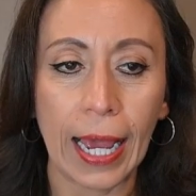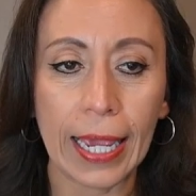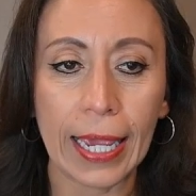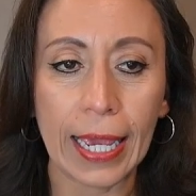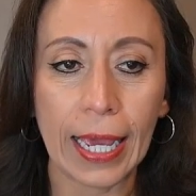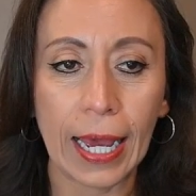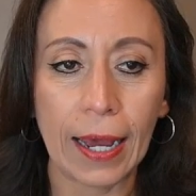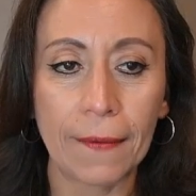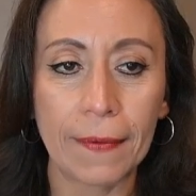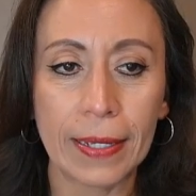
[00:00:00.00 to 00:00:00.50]

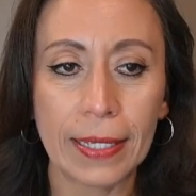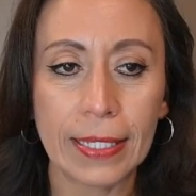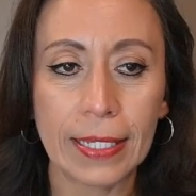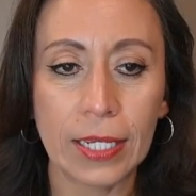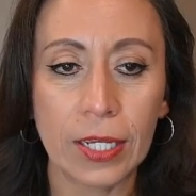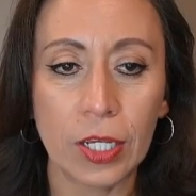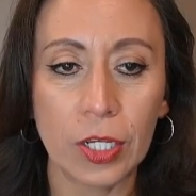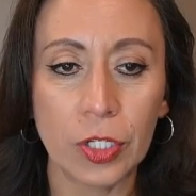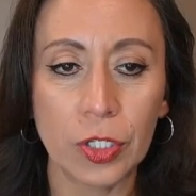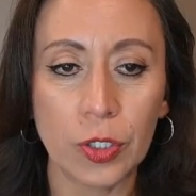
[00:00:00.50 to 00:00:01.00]
have
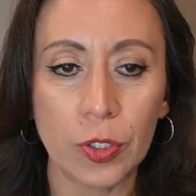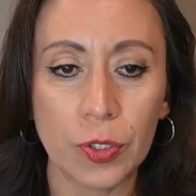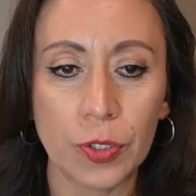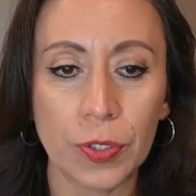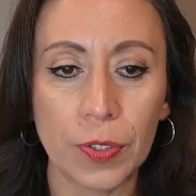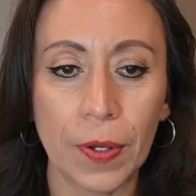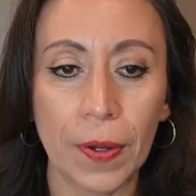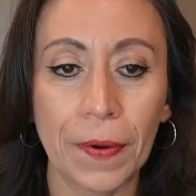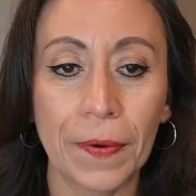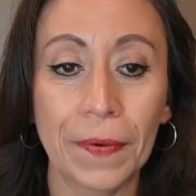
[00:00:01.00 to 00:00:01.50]
it
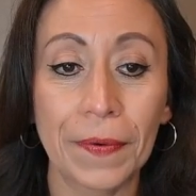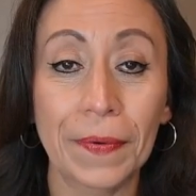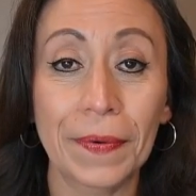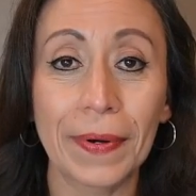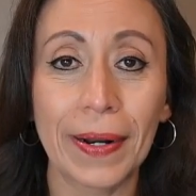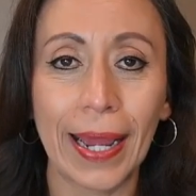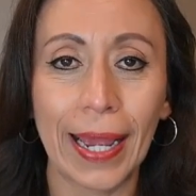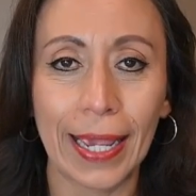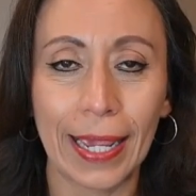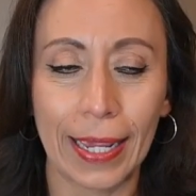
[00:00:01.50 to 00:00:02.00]
just
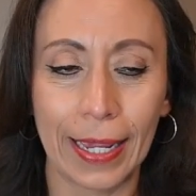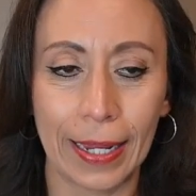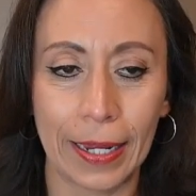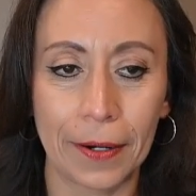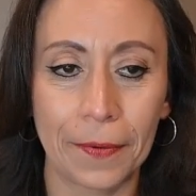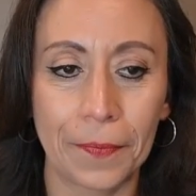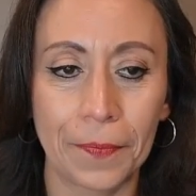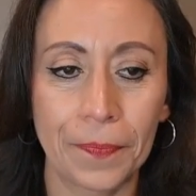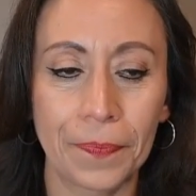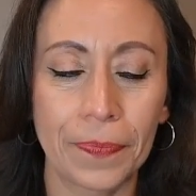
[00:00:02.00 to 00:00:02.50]
right
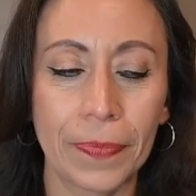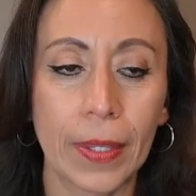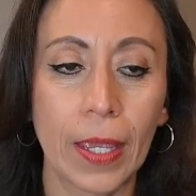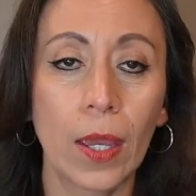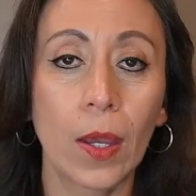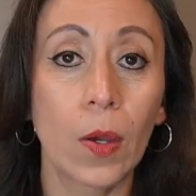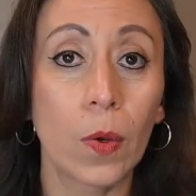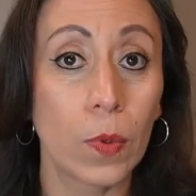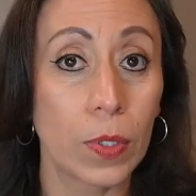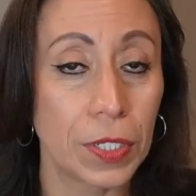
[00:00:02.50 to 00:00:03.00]
here,
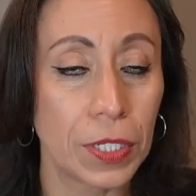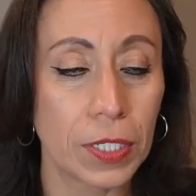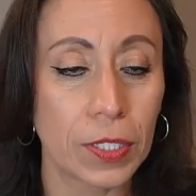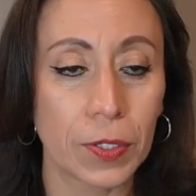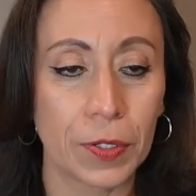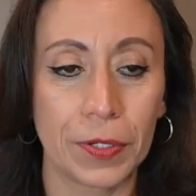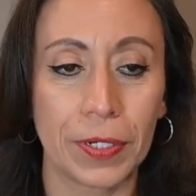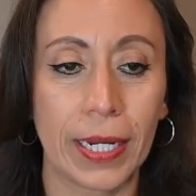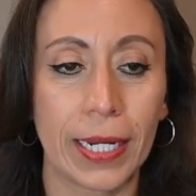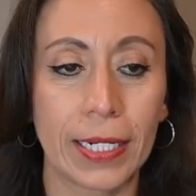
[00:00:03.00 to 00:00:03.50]
which is
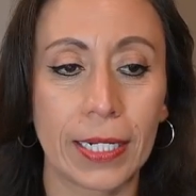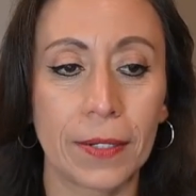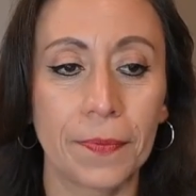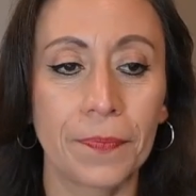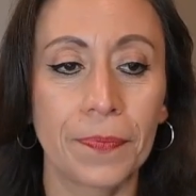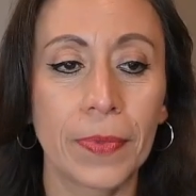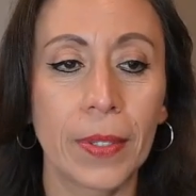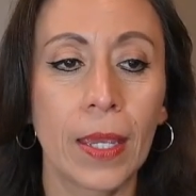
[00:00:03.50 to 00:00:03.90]
correct.